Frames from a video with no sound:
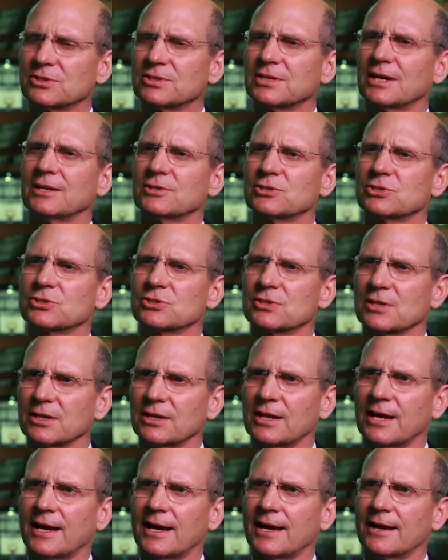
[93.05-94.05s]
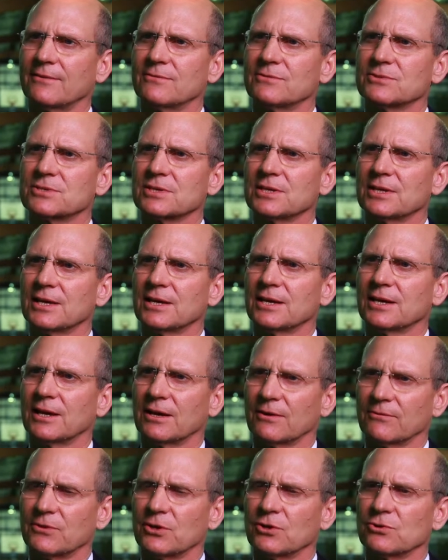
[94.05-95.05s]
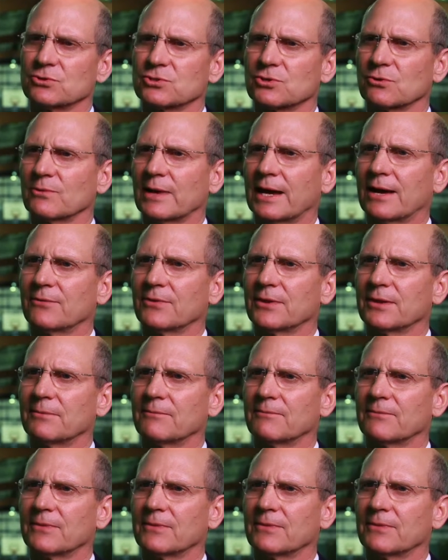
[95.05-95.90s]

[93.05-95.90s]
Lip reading: touch the lives of those around them.